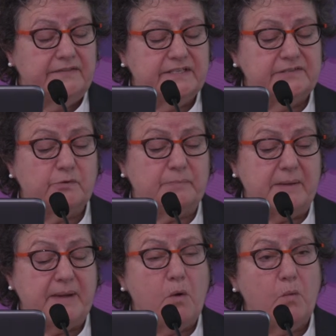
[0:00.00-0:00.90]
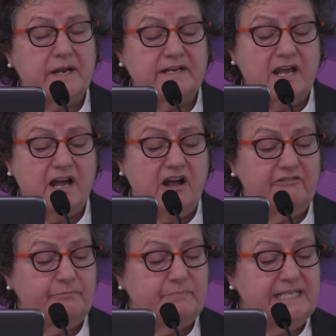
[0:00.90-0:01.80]
This will be about
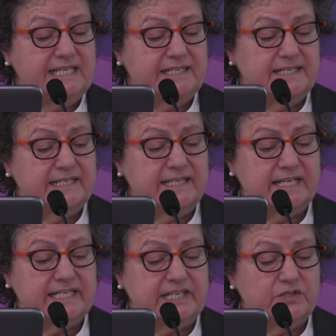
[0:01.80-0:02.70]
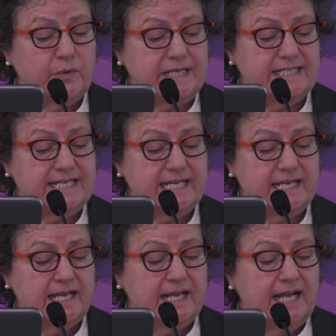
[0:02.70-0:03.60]
$1.5 billion in
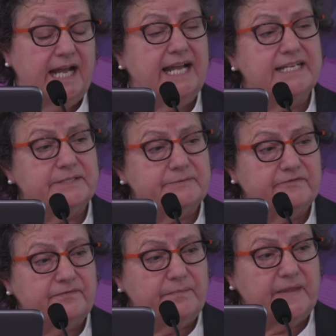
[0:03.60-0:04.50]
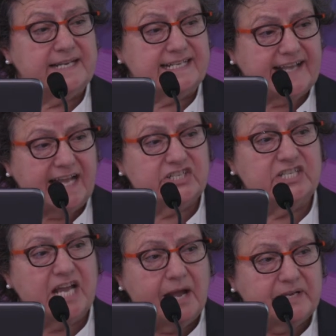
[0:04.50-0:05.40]
1920, and it's
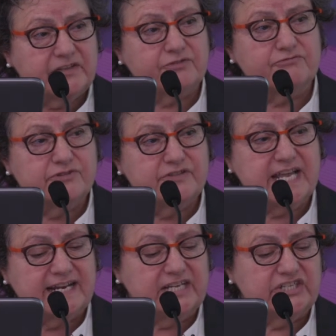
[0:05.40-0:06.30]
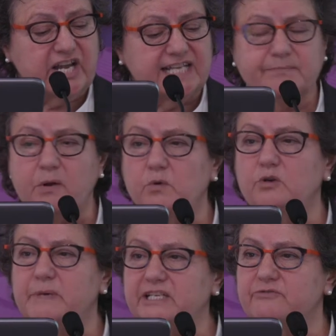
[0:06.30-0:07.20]
actually coming through the NHS, but
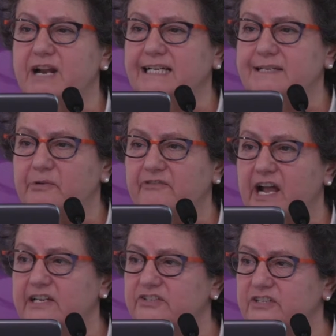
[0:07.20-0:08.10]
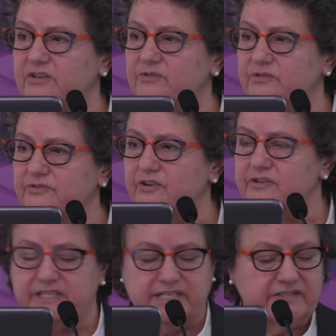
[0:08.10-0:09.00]
will be directly provided to local
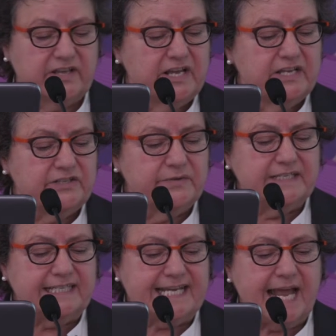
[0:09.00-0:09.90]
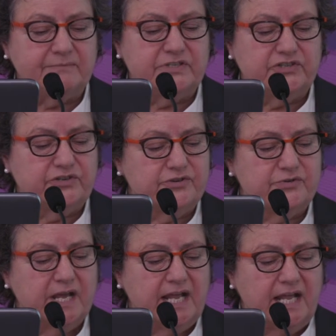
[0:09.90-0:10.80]
authorities. So in an attempt
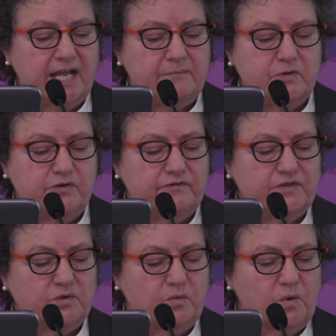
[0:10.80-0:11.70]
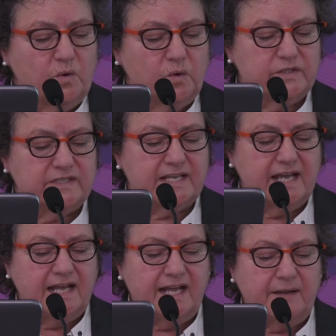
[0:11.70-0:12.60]
to move towards
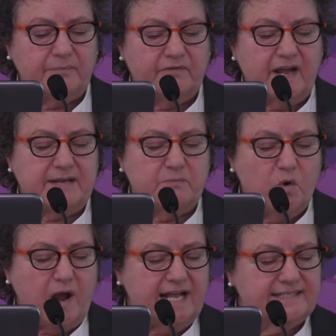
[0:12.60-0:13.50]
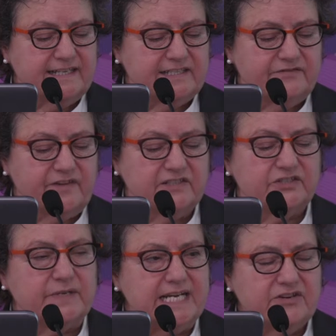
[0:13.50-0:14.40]
providing more access to funds
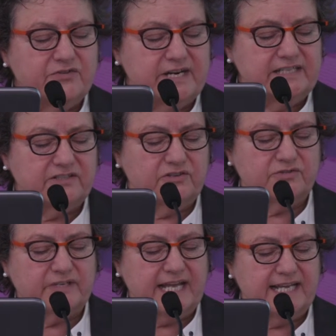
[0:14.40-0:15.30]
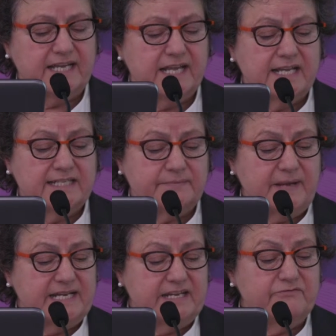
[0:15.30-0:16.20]
to increase social care
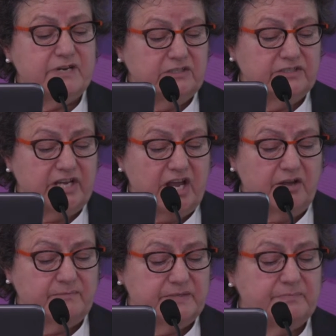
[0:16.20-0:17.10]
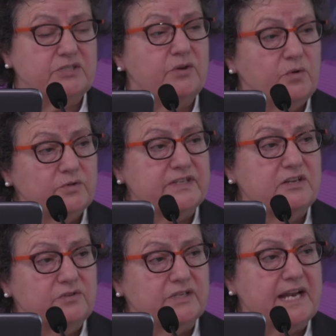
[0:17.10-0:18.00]
spending in real terms, but to
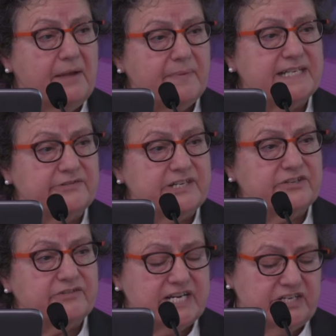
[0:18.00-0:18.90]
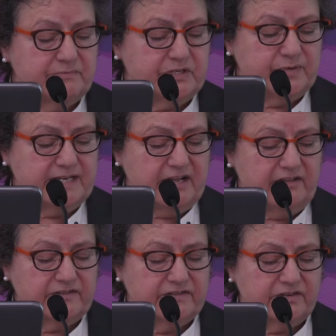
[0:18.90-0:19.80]
also look at a better integration between
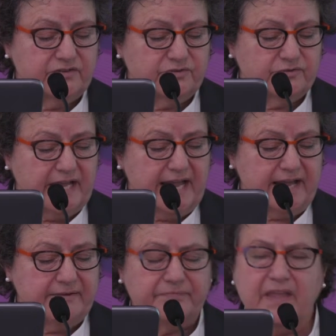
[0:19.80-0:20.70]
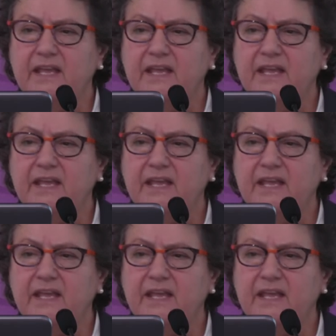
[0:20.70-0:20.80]
health and social care.